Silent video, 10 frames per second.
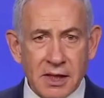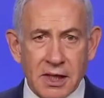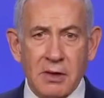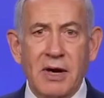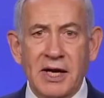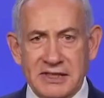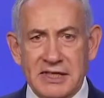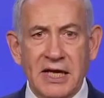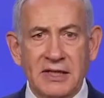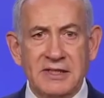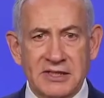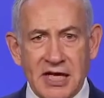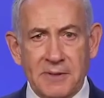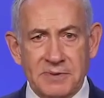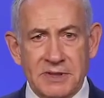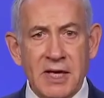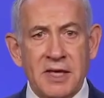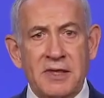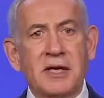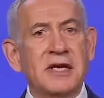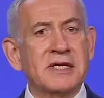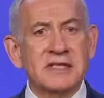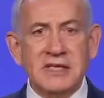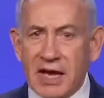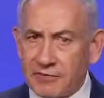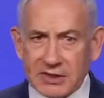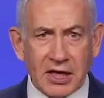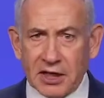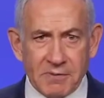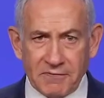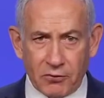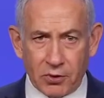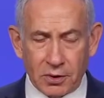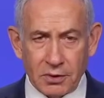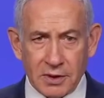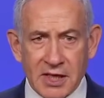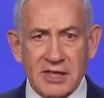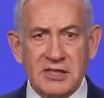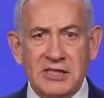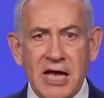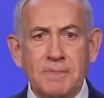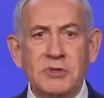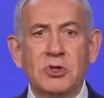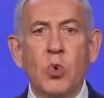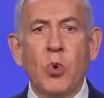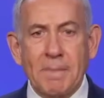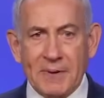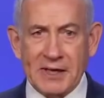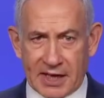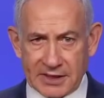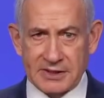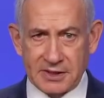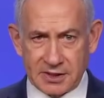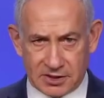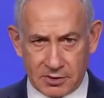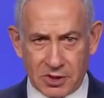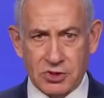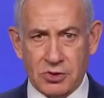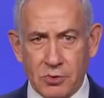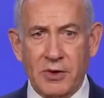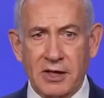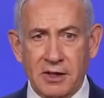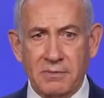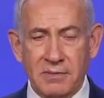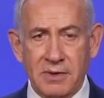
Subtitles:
Iran has taken steps that it has never taken before, steps to weaponize this enriched uranium.